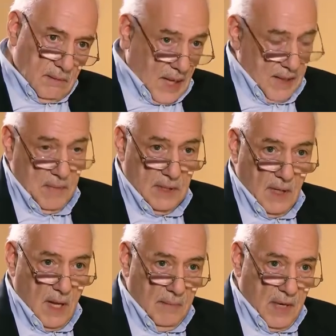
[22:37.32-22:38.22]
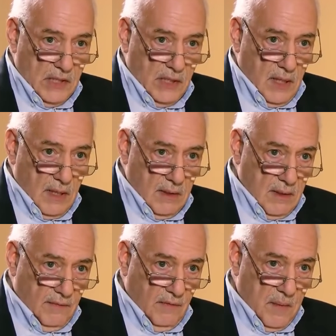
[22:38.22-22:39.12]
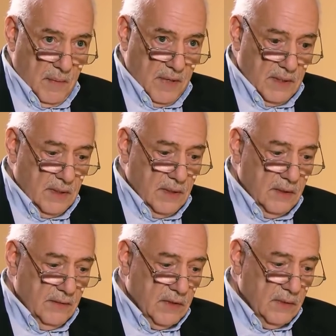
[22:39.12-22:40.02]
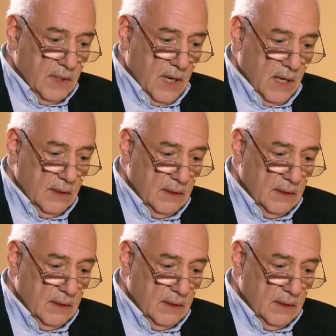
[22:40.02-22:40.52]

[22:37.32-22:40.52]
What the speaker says: Like Mr. al-Bashir, the former president of Sudan.